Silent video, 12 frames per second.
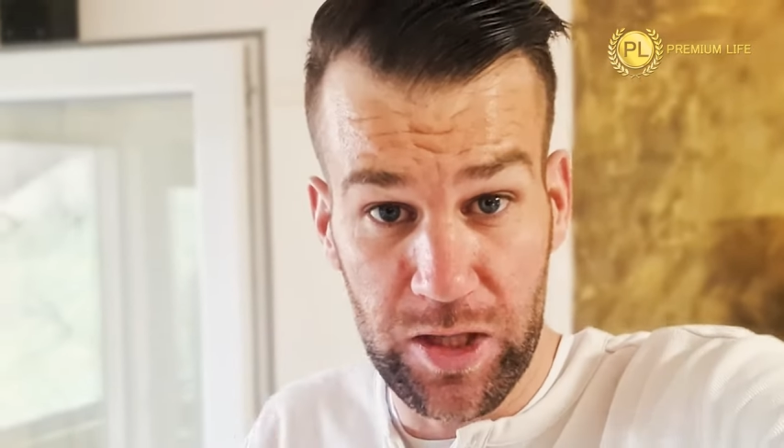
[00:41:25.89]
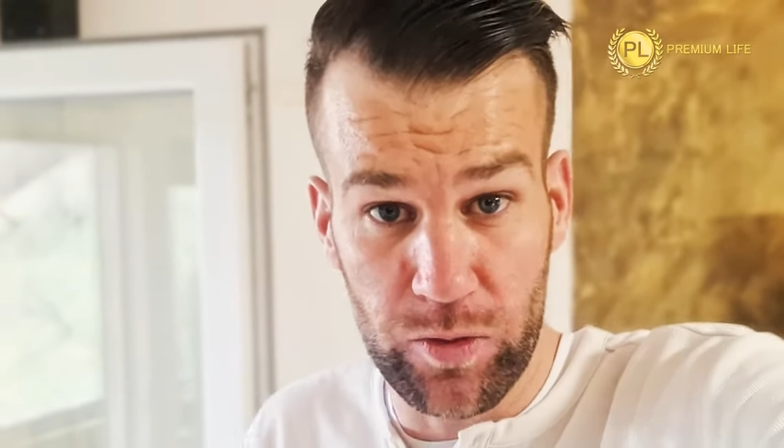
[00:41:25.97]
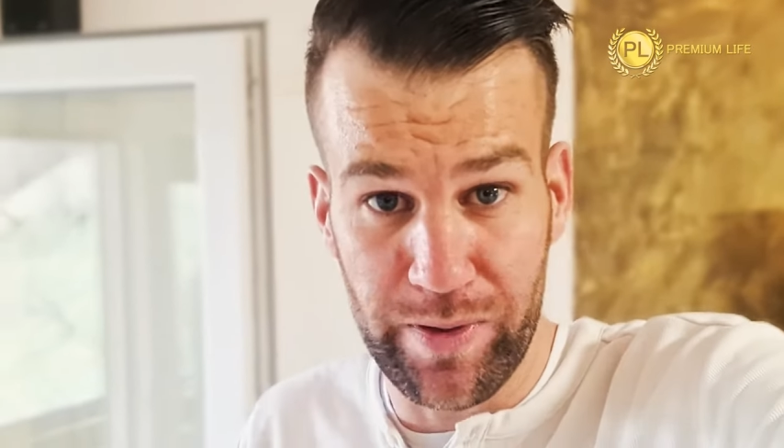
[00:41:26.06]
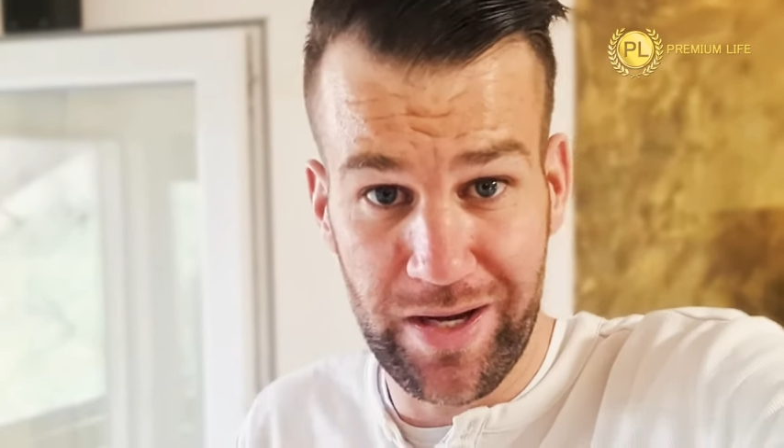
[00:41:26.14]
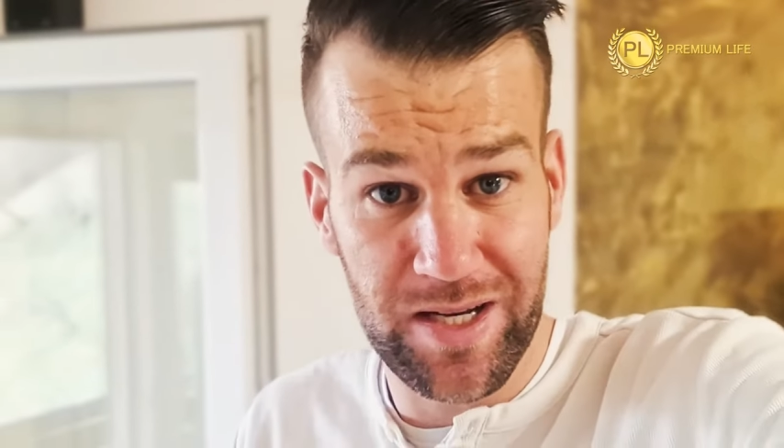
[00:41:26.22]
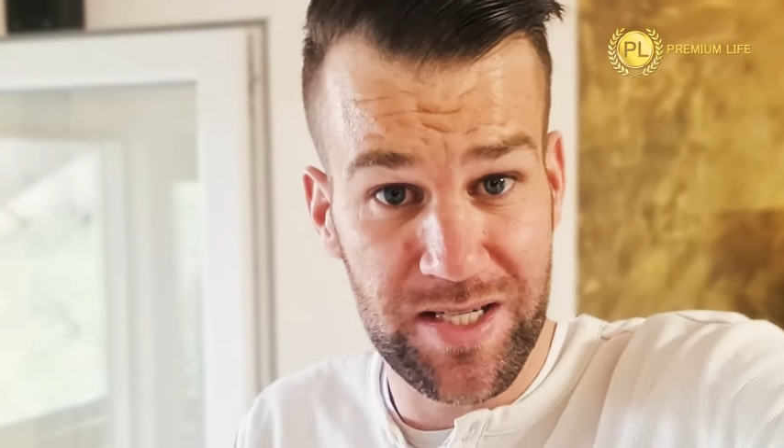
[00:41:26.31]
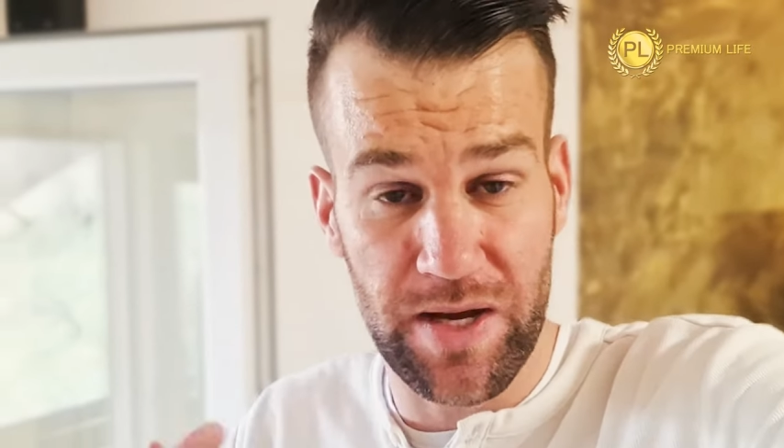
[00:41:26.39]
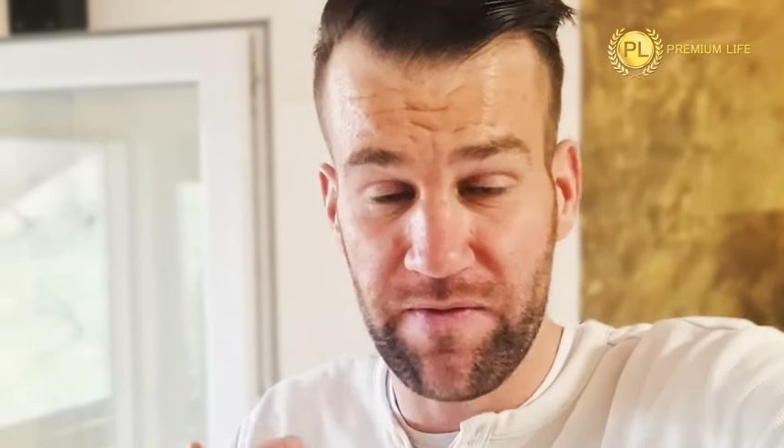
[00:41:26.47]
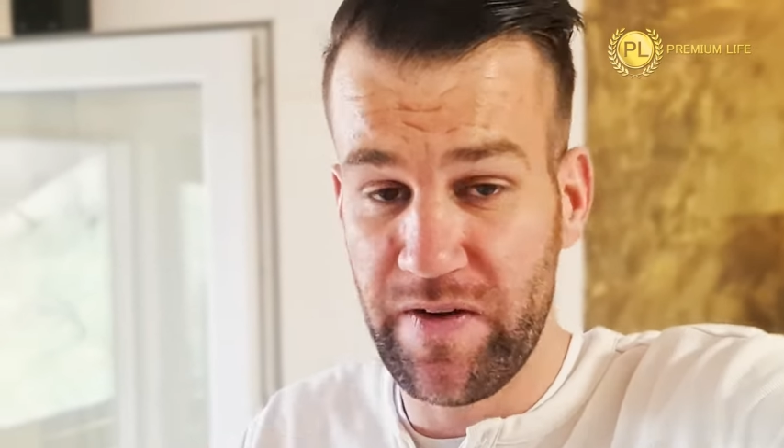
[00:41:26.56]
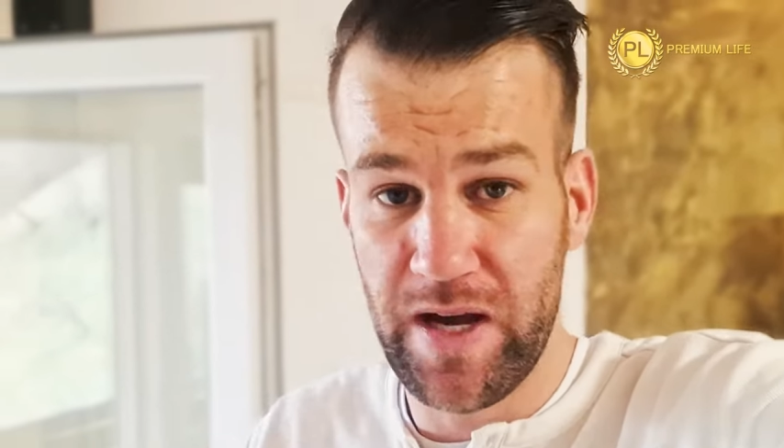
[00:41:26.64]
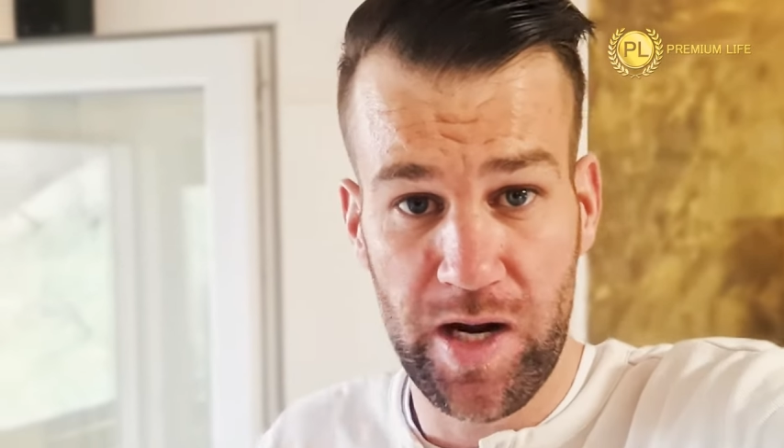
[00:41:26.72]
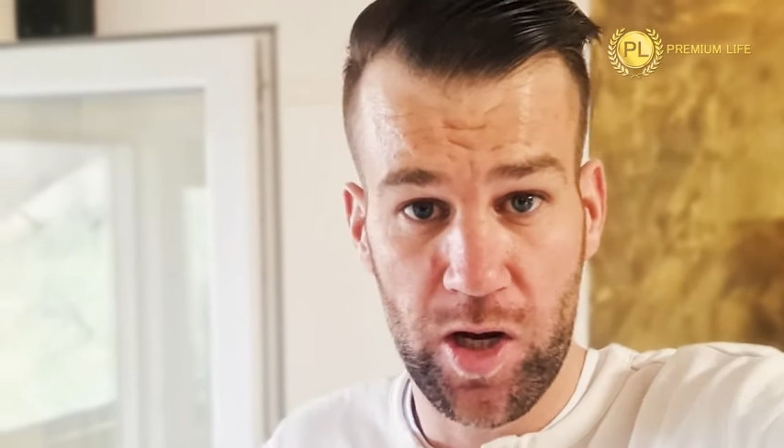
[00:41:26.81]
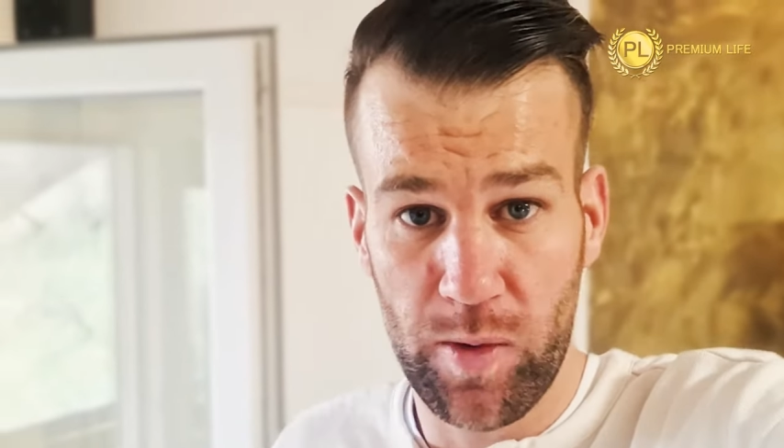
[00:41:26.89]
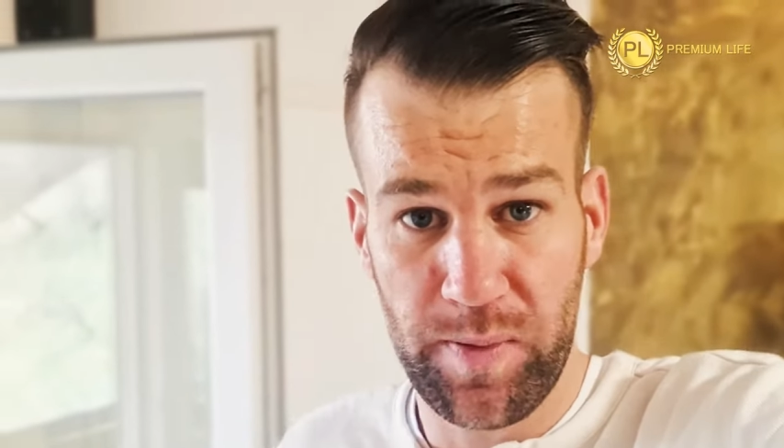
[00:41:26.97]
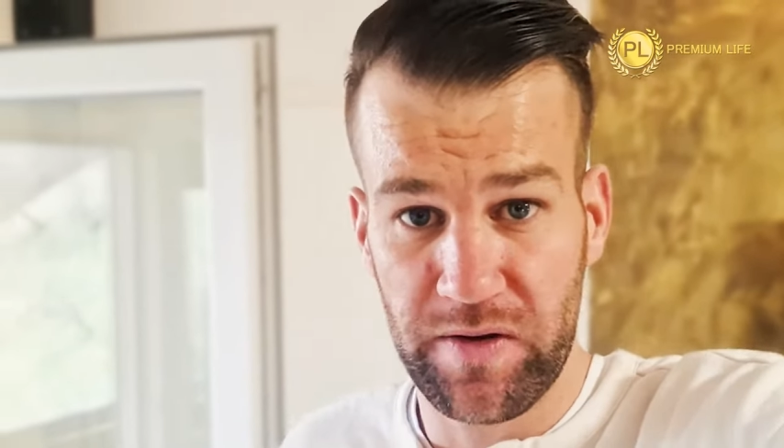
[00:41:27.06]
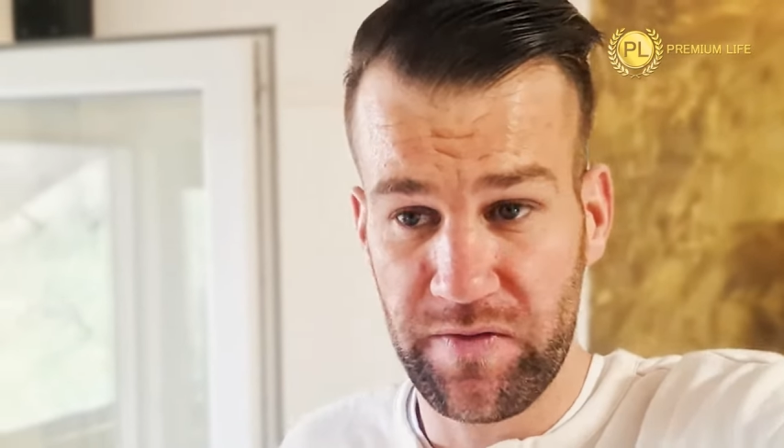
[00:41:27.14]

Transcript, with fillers: do because I'm very open